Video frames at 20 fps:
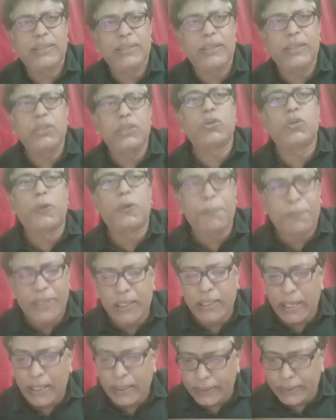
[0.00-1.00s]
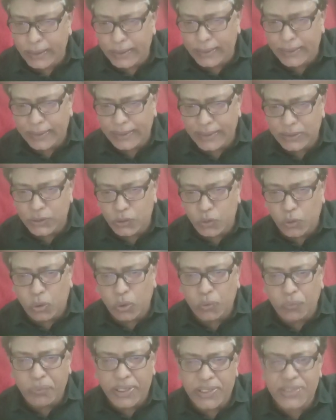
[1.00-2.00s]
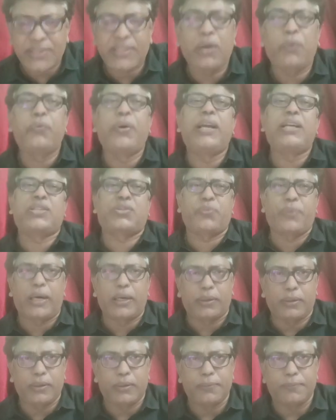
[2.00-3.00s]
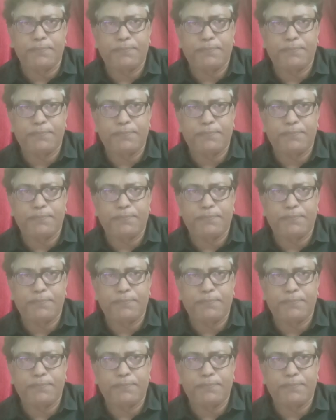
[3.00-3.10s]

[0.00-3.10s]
that is op-ed article, that is don't waste the wastewater.